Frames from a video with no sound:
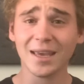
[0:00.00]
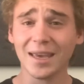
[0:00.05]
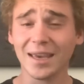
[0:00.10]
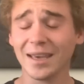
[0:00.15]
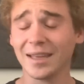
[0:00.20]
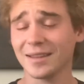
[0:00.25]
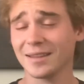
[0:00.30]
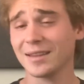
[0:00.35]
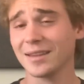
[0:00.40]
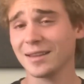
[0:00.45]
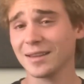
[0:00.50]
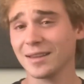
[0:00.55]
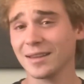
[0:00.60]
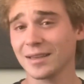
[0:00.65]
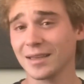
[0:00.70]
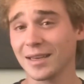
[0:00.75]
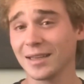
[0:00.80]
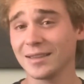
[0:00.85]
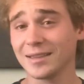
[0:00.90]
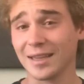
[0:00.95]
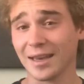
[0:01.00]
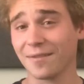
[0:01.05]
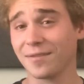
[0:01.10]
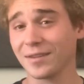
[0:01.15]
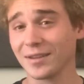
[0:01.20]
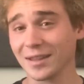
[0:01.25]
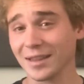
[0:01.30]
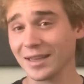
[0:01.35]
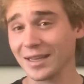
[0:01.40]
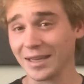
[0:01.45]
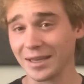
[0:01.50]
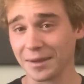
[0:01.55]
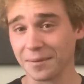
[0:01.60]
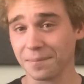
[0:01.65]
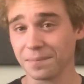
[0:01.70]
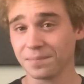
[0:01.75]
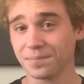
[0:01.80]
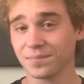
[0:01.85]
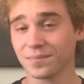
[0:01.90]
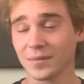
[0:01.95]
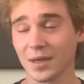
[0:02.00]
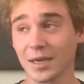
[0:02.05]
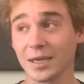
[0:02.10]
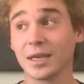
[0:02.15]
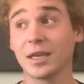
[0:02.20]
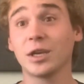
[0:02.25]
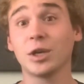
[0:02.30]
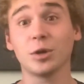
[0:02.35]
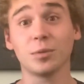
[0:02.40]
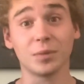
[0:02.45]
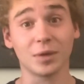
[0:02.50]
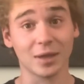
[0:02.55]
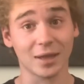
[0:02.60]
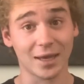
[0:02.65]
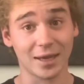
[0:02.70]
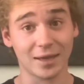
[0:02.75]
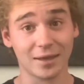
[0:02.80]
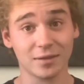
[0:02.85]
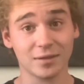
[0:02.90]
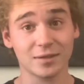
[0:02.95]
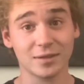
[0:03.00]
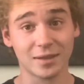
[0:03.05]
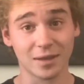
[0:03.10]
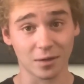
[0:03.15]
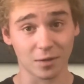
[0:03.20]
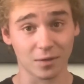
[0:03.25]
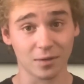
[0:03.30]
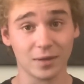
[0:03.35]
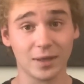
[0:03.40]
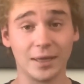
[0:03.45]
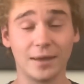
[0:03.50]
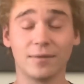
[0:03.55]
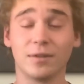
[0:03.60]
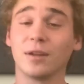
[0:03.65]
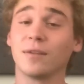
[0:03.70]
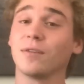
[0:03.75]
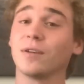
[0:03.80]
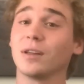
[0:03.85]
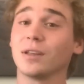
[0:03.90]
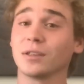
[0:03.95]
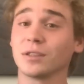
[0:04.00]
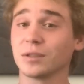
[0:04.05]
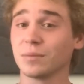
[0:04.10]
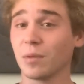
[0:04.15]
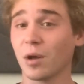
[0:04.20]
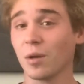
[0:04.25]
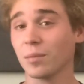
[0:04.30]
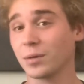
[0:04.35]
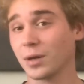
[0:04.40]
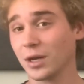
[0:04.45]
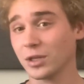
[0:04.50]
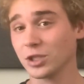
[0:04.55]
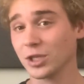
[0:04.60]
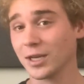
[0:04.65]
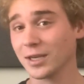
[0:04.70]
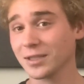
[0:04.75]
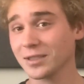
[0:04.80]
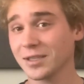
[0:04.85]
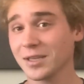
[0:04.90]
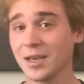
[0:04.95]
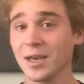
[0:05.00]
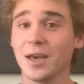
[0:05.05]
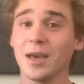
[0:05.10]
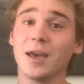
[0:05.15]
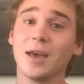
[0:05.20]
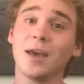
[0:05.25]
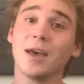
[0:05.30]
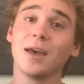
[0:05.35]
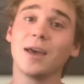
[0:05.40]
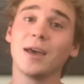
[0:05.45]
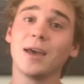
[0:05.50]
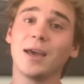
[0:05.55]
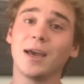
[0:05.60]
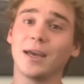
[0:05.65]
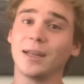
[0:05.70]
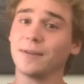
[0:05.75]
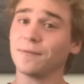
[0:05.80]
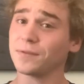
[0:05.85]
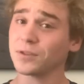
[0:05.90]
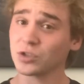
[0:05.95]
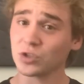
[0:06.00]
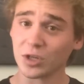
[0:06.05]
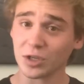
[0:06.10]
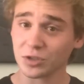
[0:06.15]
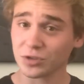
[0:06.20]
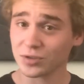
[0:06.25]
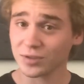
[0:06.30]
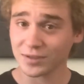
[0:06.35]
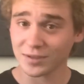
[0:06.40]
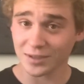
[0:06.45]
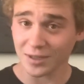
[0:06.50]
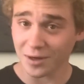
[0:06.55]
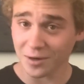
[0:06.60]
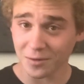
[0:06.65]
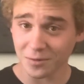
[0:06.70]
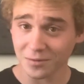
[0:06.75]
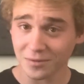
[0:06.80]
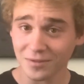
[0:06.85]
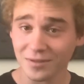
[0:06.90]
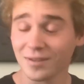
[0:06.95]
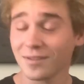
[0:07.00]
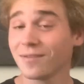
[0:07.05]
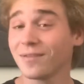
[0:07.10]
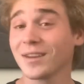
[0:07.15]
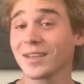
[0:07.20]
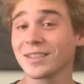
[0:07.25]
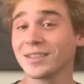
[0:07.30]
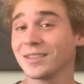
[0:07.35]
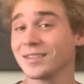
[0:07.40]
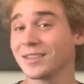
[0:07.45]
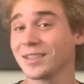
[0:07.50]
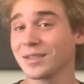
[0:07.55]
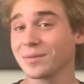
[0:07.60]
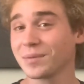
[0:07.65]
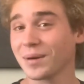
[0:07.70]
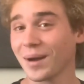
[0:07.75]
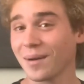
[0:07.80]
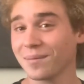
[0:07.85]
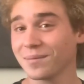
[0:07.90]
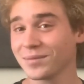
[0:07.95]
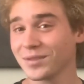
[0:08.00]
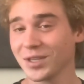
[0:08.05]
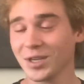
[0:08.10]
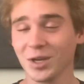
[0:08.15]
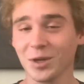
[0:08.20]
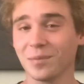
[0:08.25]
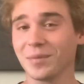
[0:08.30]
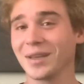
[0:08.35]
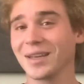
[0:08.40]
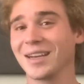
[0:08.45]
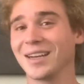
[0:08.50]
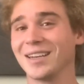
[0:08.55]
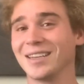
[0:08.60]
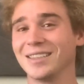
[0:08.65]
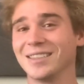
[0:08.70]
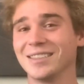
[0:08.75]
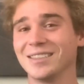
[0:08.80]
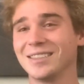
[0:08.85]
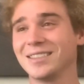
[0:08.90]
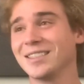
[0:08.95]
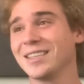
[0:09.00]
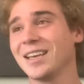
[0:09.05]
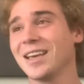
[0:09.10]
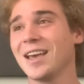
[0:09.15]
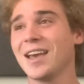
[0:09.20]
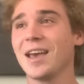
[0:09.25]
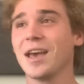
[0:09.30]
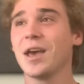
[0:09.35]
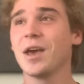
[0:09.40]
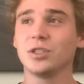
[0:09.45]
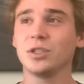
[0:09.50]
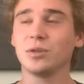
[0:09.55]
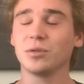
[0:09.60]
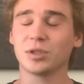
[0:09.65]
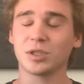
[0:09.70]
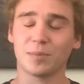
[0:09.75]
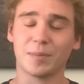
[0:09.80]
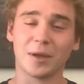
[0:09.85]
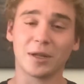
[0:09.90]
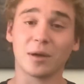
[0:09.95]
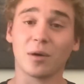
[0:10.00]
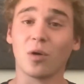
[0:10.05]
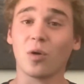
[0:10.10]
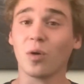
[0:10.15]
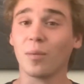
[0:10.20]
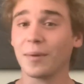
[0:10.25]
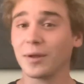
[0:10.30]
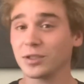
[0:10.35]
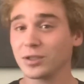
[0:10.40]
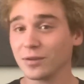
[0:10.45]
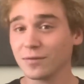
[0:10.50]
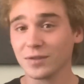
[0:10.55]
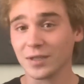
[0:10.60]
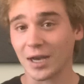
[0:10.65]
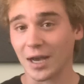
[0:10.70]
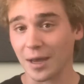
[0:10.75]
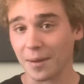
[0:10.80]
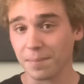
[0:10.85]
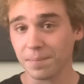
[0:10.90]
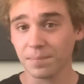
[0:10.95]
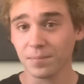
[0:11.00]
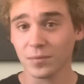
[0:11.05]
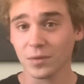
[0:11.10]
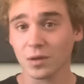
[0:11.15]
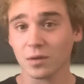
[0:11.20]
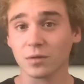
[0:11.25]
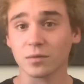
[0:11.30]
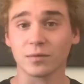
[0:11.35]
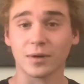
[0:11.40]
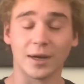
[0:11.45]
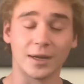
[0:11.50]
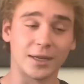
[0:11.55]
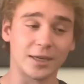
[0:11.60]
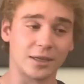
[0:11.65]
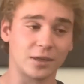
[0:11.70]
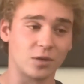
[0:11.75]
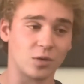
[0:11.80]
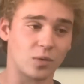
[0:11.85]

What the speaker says: it can definitely accumulate still, even if it is small projects. And infrastructure as code fixes this problem too, because you spend a whole bunch of time writing